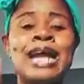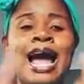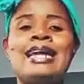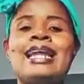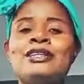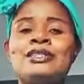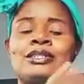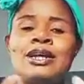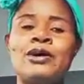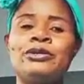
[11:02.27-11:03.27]
And I used
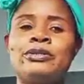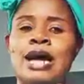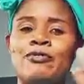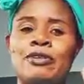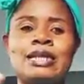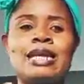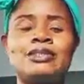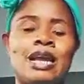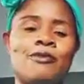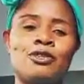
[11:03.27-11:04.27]
to tell you that from time to time,